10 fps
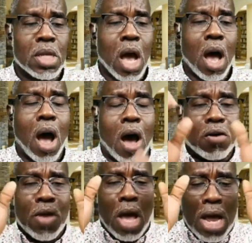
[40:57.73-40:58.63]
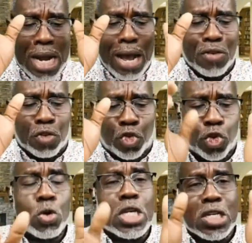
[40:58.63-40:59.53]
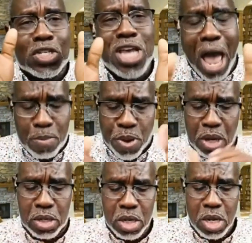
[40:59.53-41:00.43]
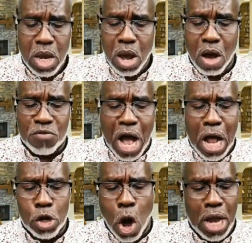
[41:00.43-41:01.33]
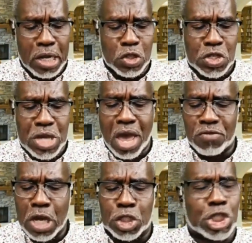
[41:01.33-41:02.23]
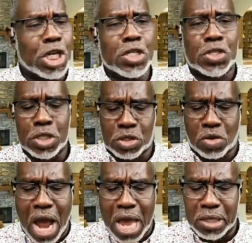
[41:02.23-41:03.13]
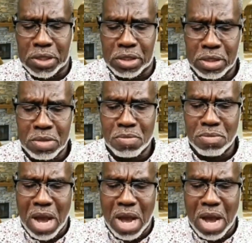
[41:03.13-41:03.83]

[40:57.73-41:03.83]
of a true disciple of our Lord and Savior Jesus Christ, my